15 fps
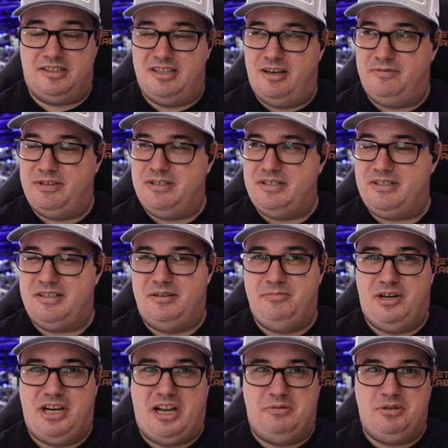lovers,
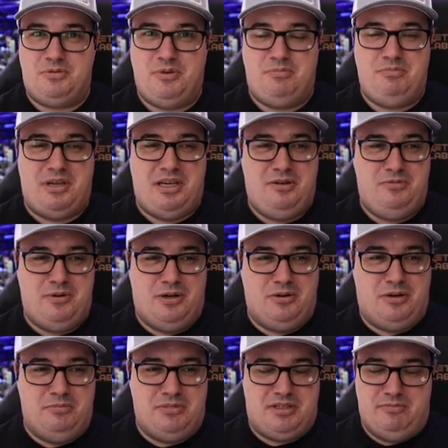my name's Wimpy,
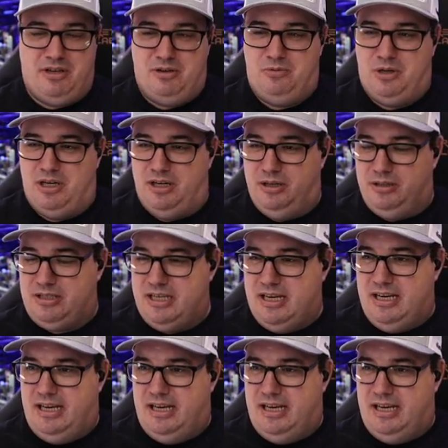welcome to my world.